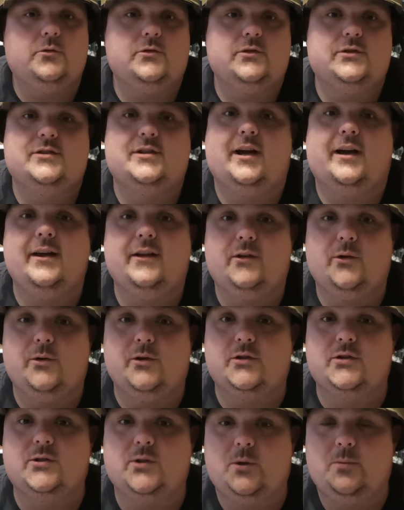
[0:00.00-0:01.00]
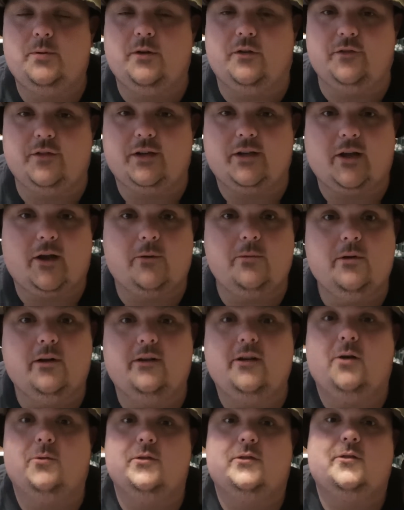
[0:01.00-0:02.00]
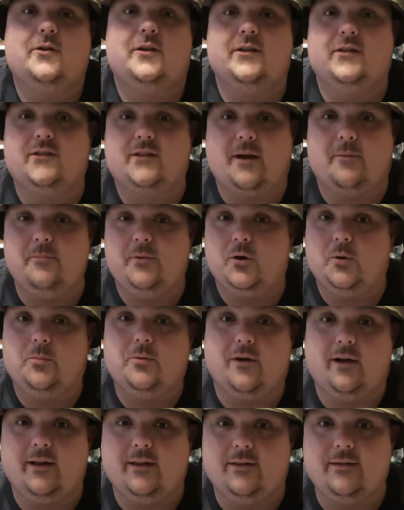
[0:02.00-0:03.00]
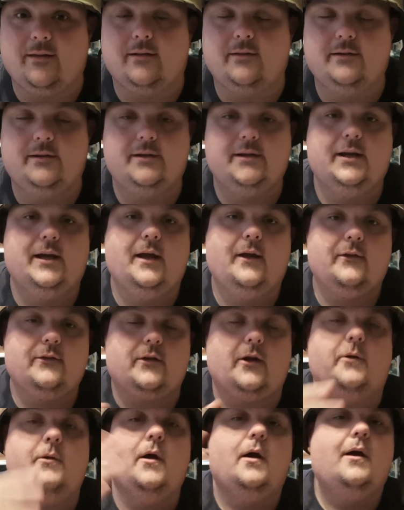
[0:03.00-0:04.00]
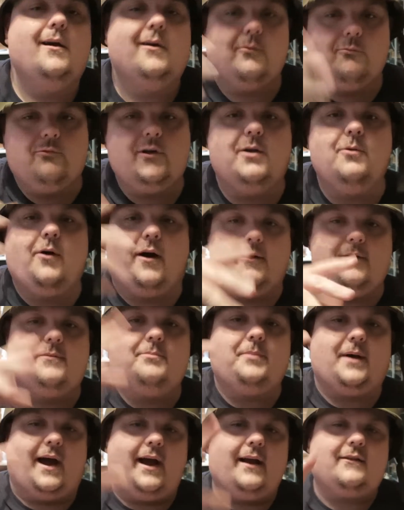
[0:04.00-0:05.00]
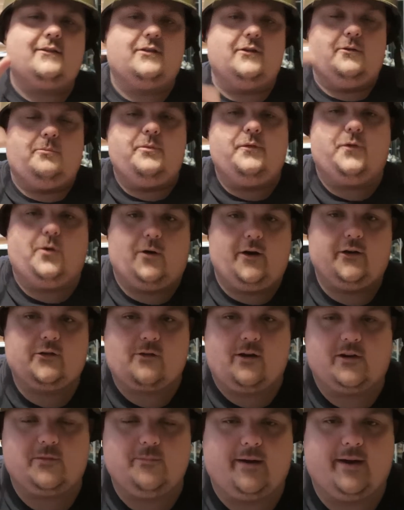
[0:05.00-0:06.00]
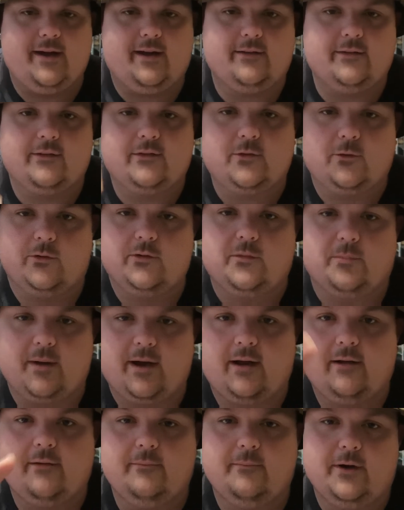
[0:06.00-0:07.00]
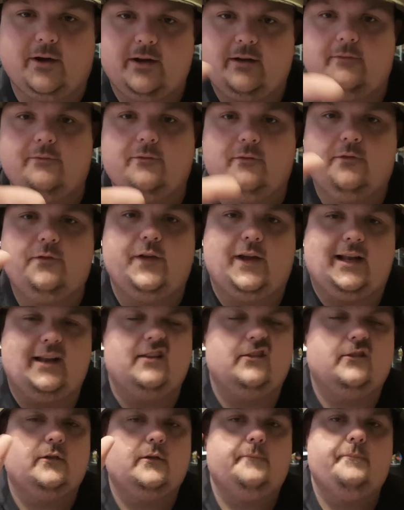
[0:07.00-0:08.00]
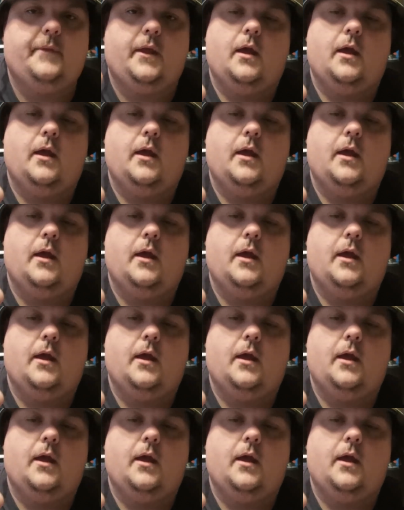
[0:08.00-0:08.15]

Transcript: just sat here doing a stupid video and no one's trying to stand me up or anything. So, rewind back to before I scratched my head and talked about my feelings.